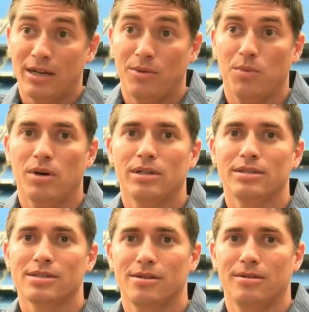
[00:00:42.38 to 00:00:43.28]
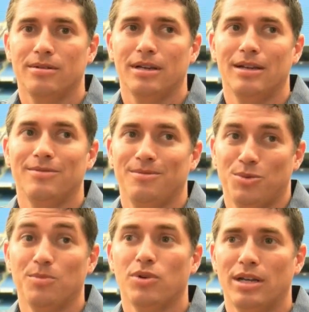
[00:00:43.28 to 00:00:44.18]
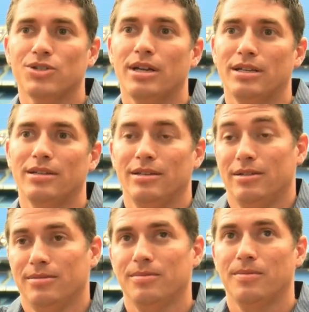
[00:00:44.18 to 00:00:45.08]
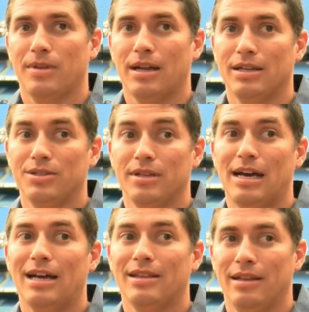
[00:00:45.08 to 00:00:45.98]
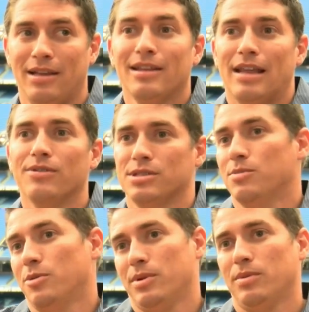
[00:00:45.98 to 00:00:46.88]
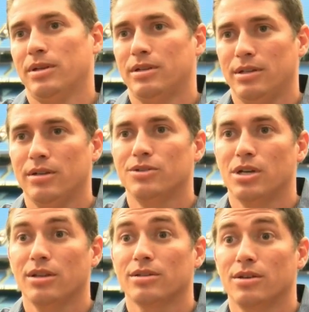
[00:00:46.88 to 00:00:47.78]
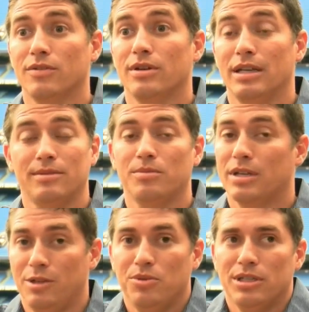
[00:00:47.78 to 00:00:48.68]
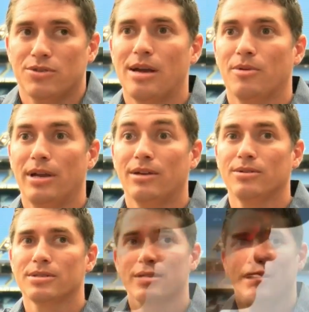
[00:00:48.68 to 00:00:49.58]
911, so at one point I tried to, you know, thought I'd do that, and that was the moment when, you know, John looked over and, hey, can you please grab her ankles?